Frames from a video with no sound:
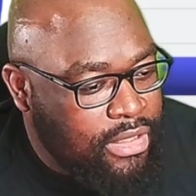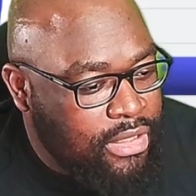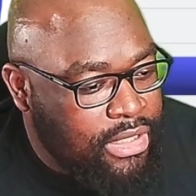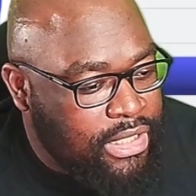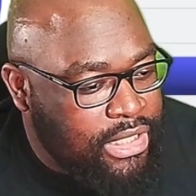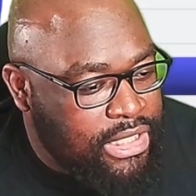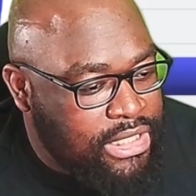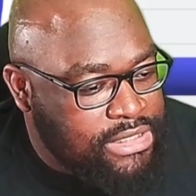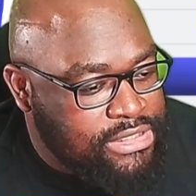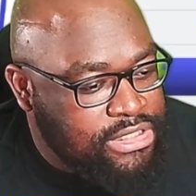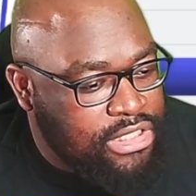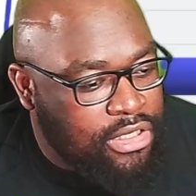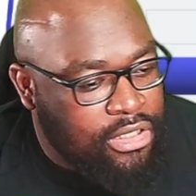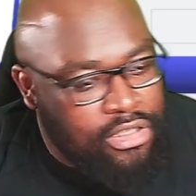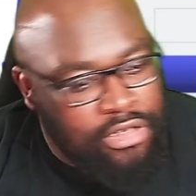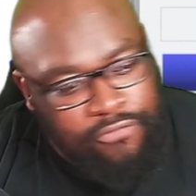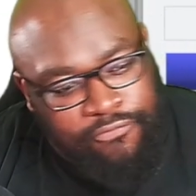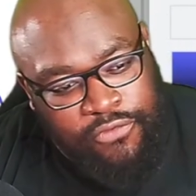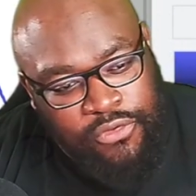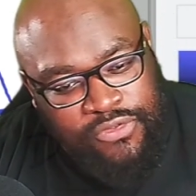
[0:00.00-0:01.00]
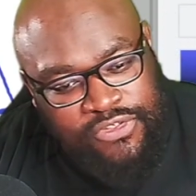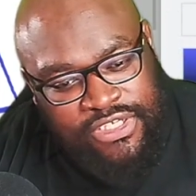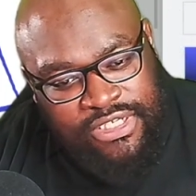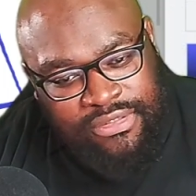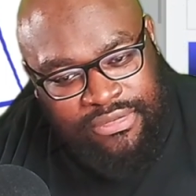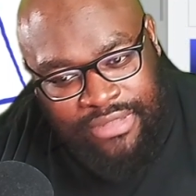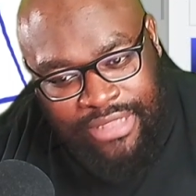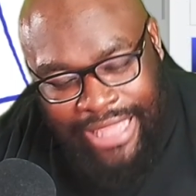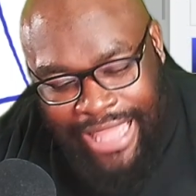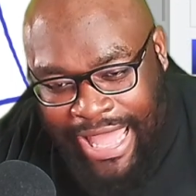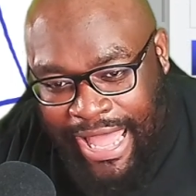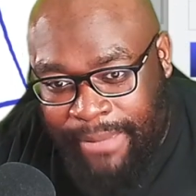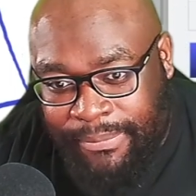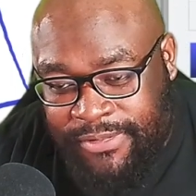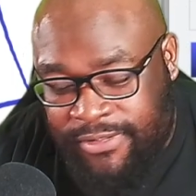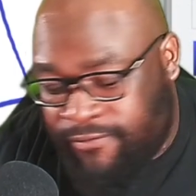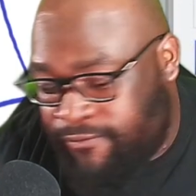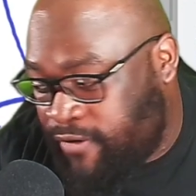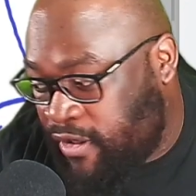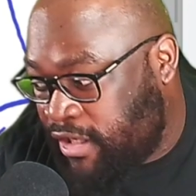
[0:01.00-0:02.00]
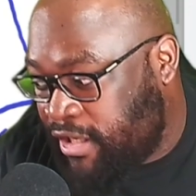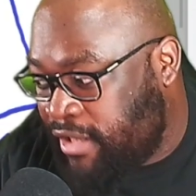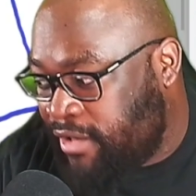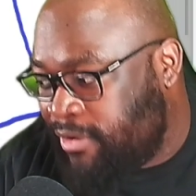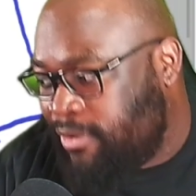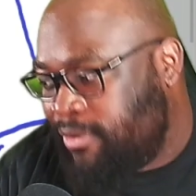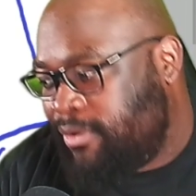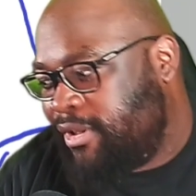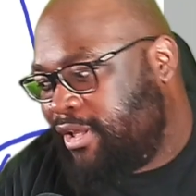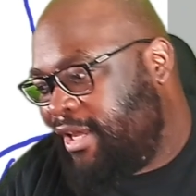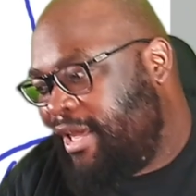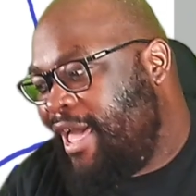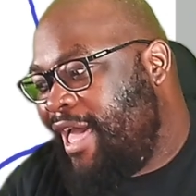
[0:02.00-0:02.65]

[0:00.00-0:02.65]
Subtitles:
Is it all confusing? Abso-fucking-lutely.